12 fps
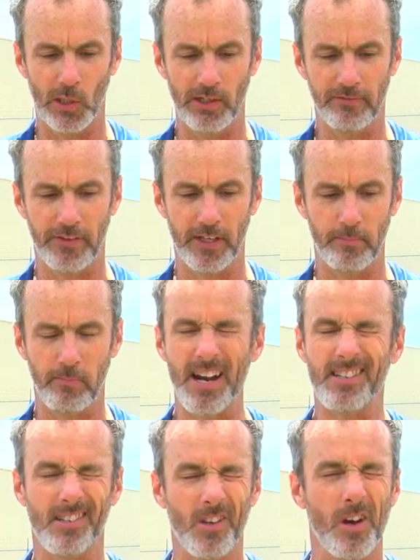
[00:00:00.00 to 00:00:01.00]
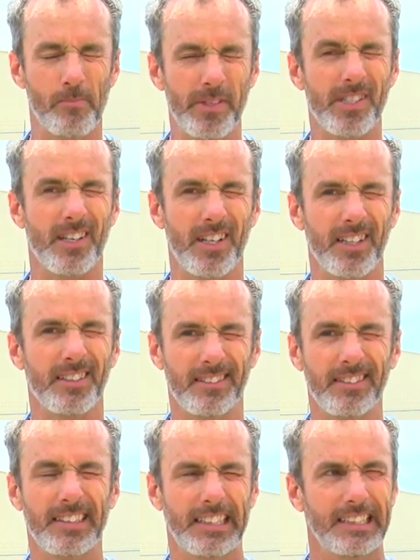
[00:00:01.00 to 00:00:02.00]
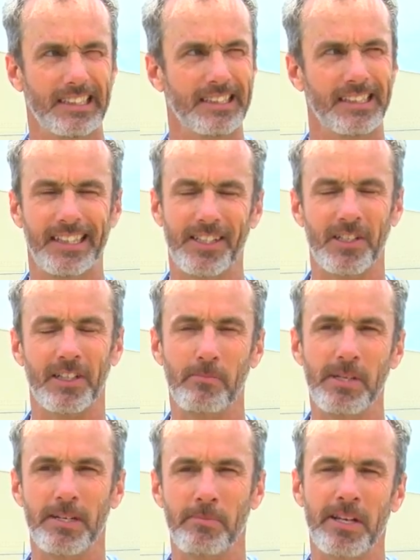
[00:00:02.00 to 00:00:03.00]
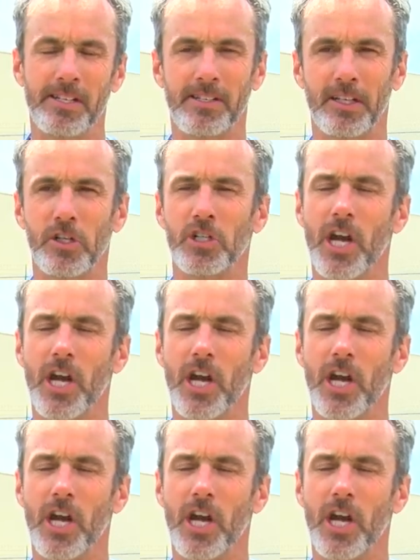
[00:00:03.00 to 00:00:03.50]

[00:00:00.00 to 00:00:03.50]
If the prices go up, it's going to that's going to be a bit of sticker